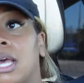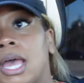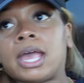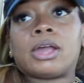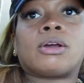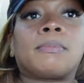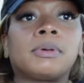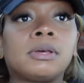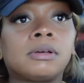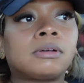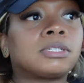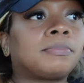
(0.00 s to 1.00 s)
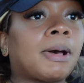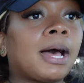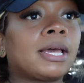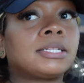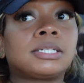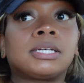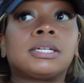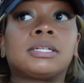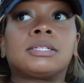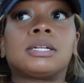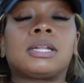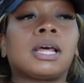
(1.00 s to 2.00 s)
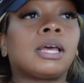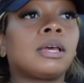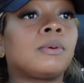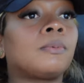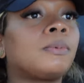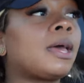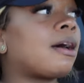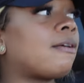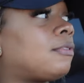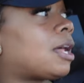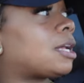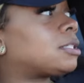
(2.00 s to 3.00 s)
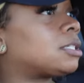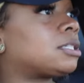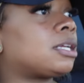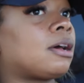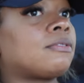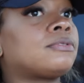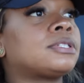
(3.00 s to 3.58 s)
hair pills, biotin, like we have lots of stuff.